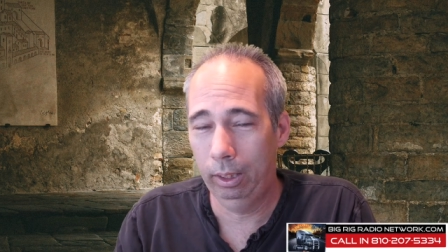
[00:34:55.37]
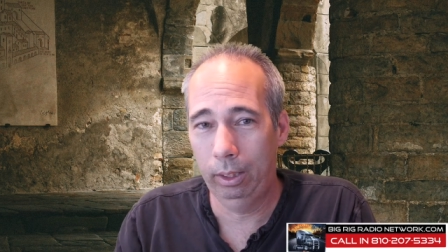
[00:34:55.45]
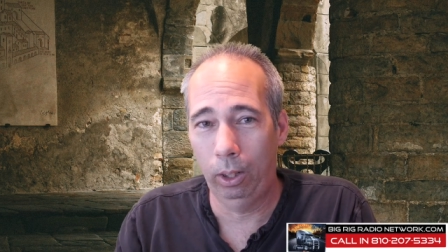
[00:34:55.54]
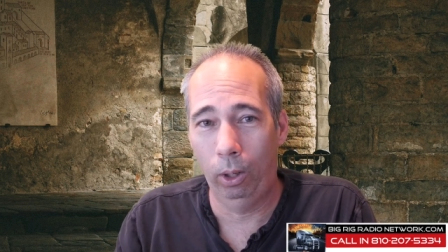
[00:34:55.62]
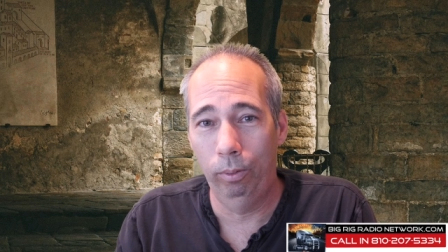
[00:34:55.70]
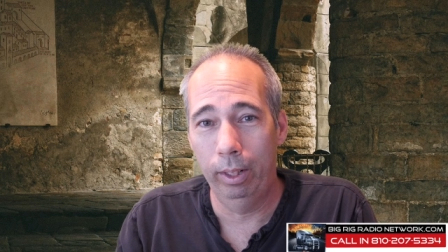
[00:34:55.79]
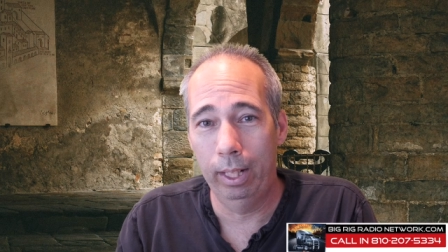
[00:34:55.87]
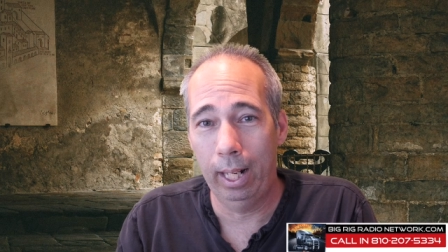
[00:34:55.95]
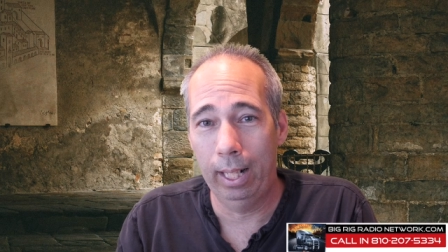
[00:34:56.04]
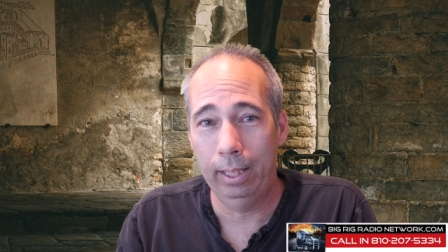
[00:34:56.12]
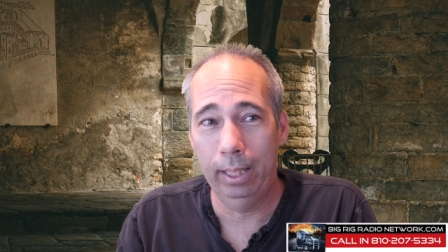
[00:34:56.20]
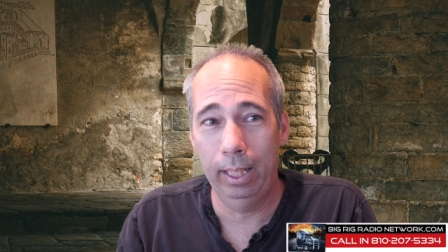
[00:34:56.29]
COVID
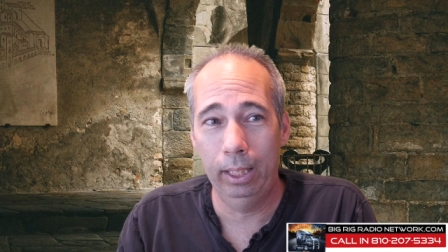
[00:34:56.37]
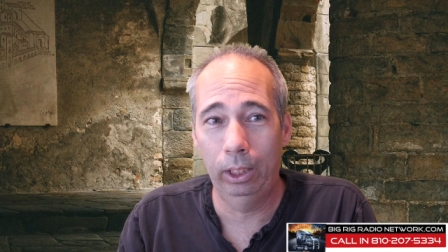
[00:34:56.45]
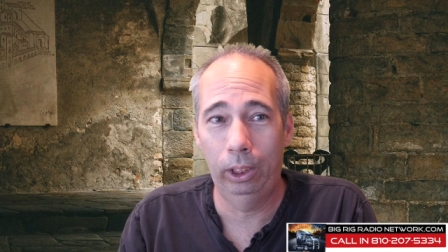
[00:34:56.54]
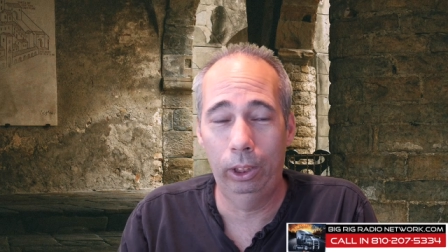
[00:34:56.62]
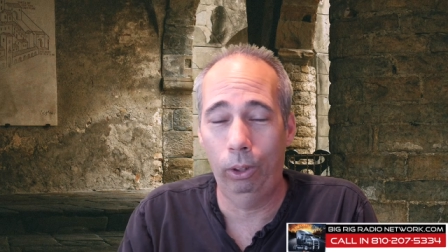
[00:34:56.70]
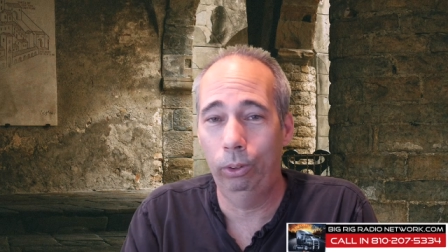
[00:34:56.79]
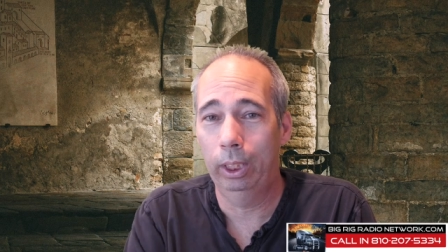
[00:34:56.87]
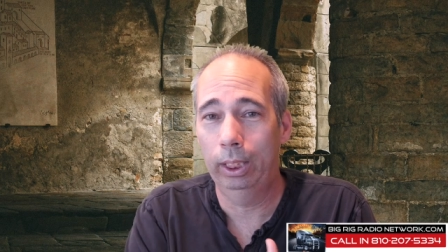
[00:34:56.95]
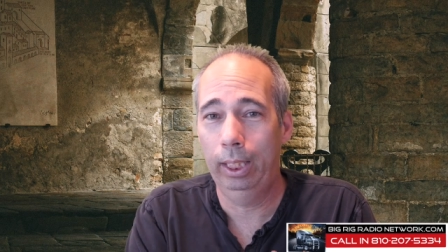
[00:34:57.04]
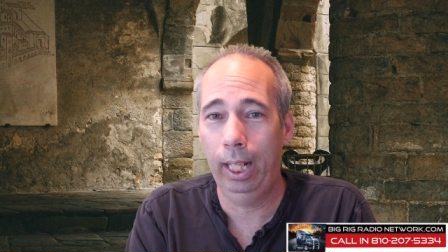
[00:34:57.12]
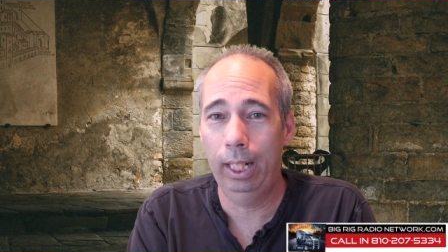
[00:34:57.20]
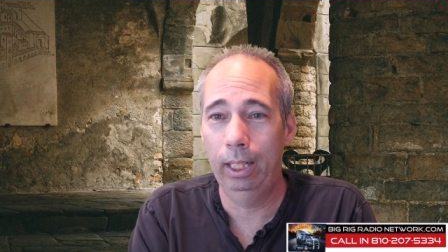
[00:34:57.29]
nineteen shows its
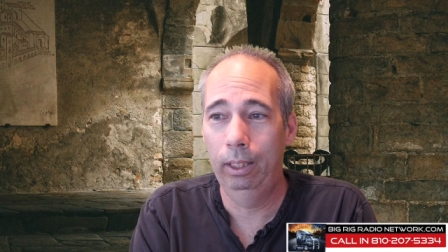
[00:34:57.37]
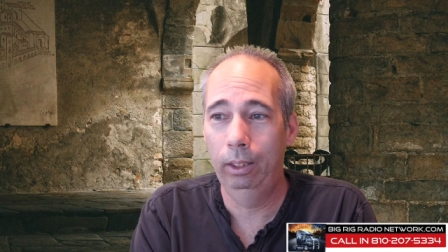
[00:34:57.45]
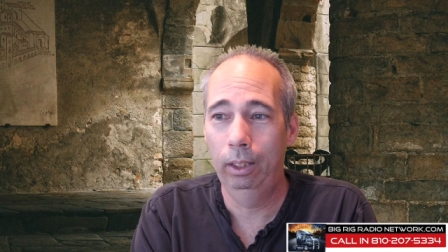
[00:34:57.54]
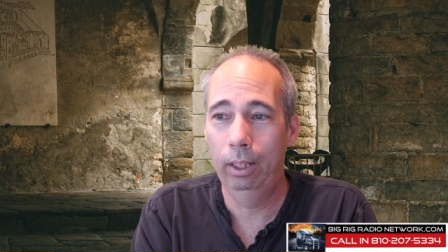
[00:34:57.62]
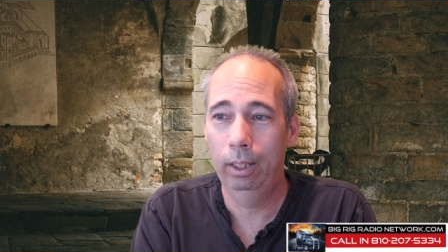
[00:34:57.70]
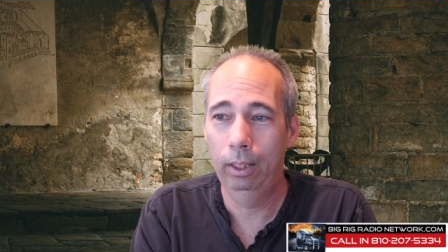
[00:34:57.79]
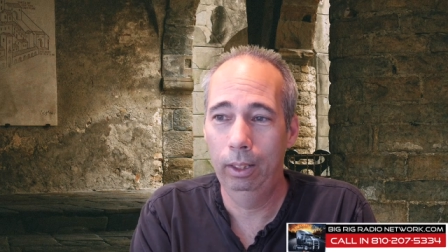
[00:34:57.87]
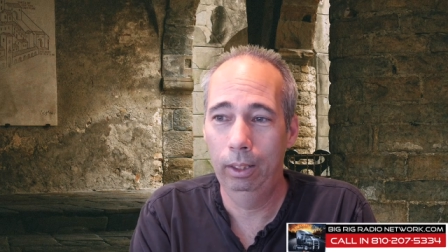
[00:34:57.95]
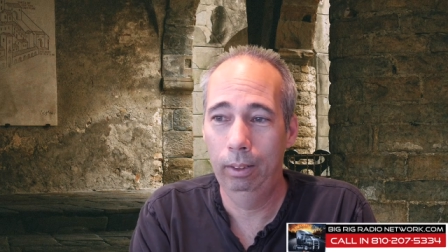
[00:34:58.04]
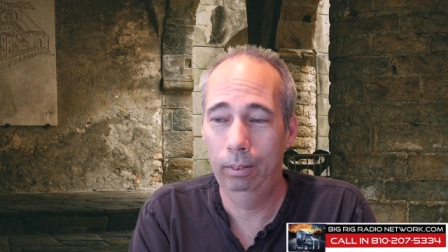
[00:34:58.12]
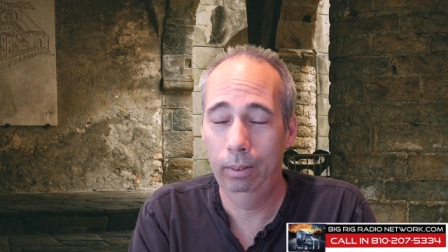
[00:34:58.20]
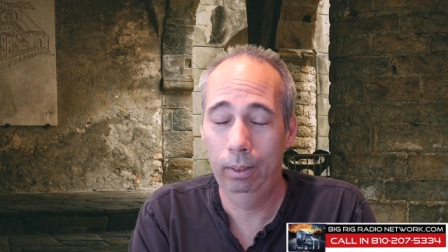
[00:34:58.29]
head
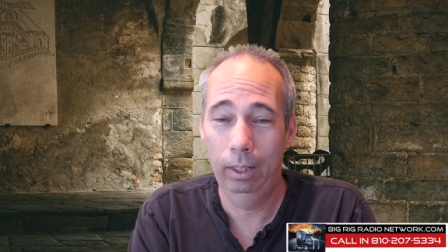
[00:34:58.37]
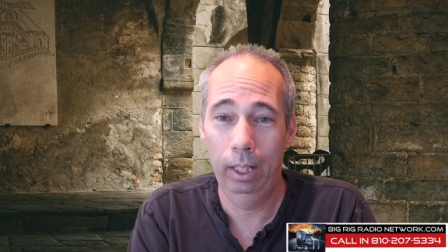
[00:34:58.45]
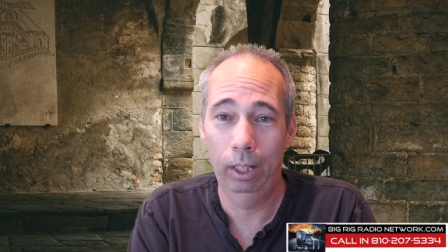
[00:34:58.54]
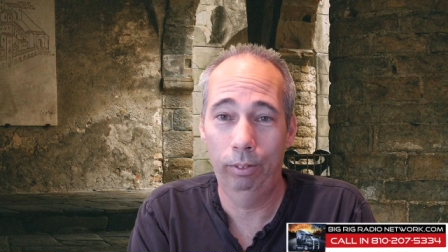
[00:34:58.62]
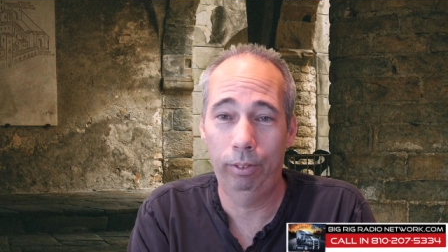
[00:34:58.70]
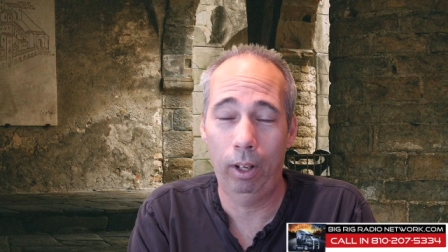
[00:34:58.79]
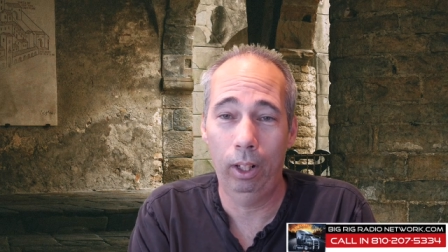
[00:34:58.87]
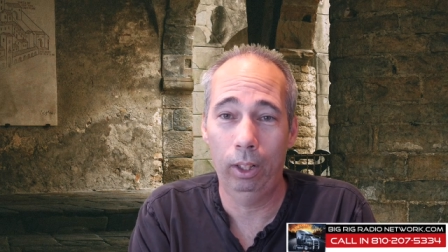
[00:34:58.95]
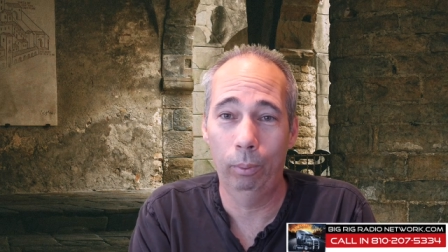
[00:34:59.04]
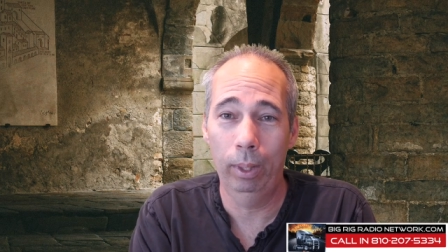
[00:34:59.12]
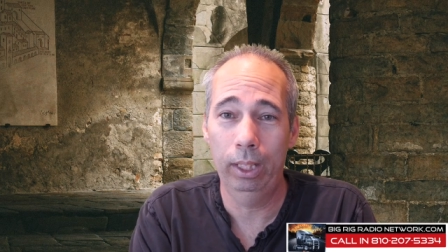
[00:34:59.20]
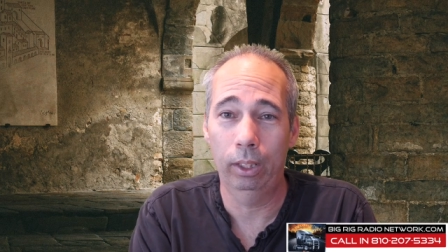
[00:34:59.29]
in the fall or
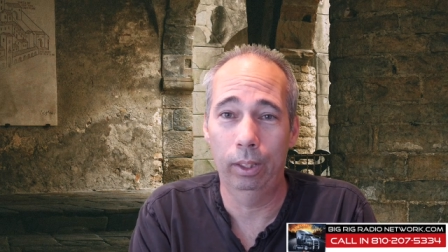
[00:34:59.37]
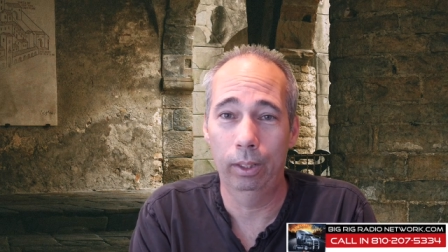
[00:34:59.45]
winter.